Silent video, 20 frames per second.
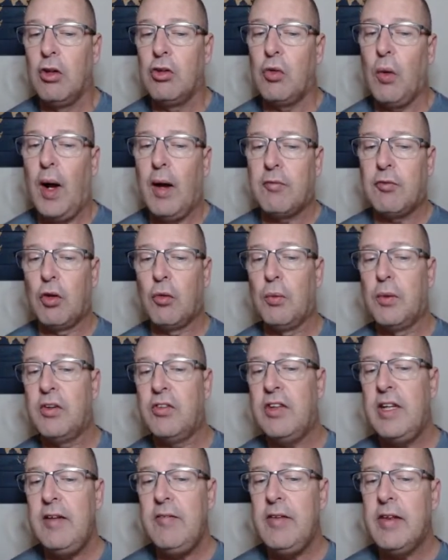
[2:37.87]
So, after
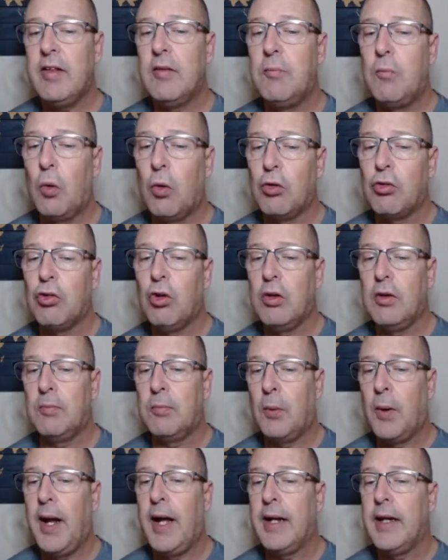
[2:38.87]
receiving the morsel
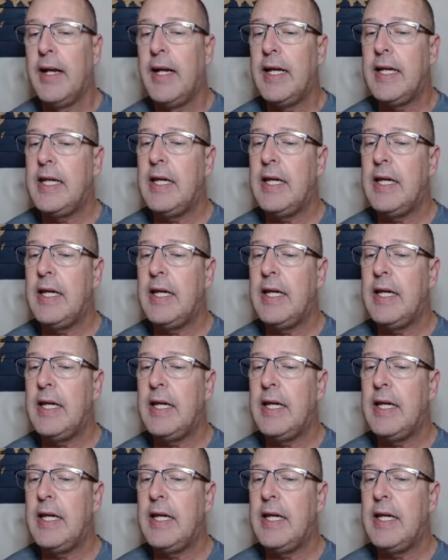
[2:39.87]
of bread,